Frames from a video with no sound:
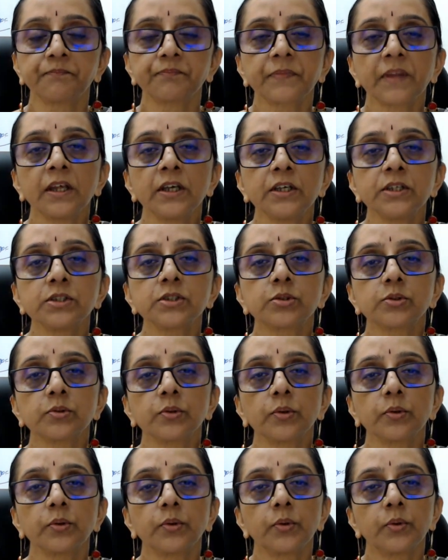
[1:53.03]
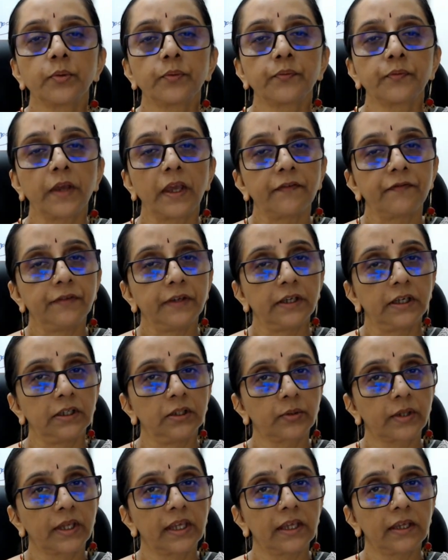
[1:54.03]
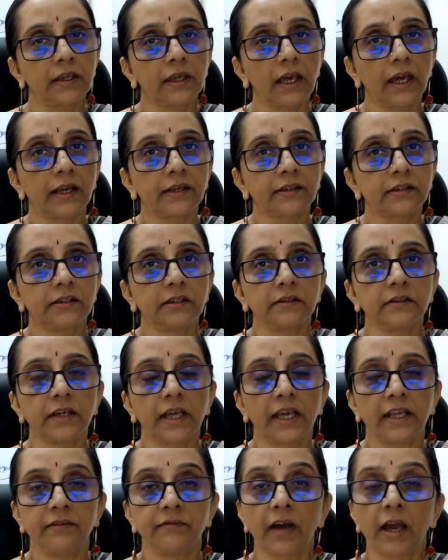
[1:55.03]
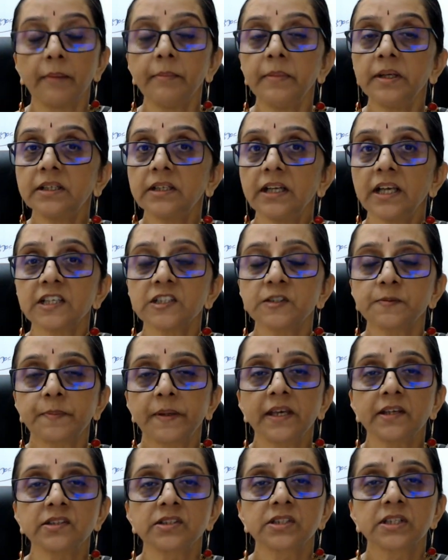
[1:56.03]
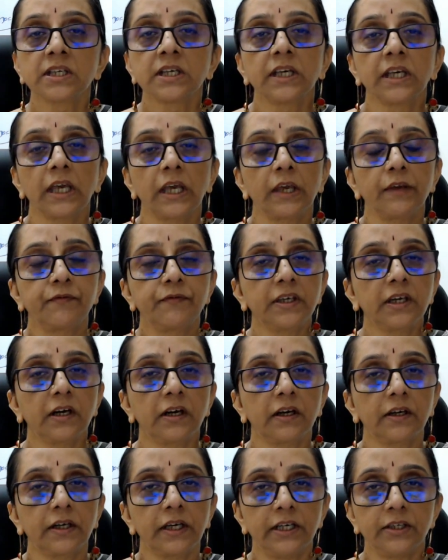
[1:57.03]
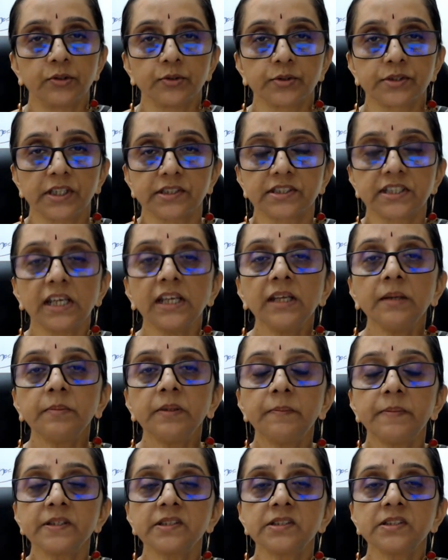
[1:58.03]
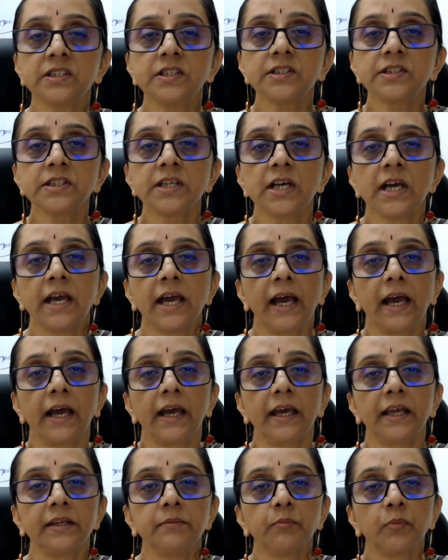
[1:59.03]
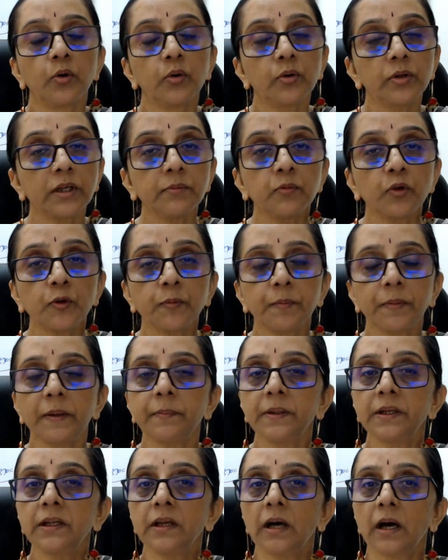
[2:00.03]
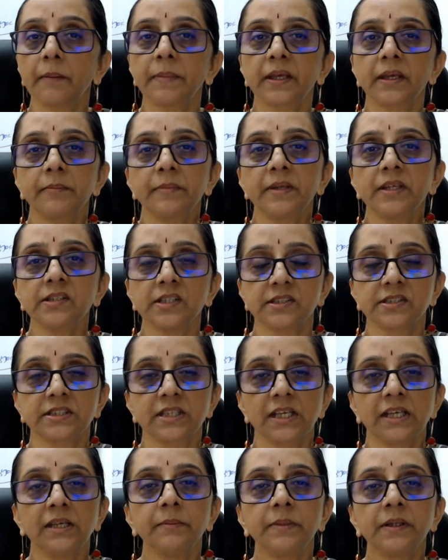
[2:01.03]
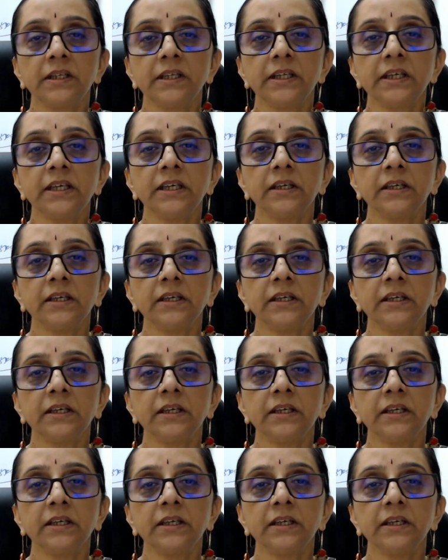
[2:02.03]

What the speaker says: So if we are looking at the environmental aspects, if we are into sustainable business and more people are becoming sustainably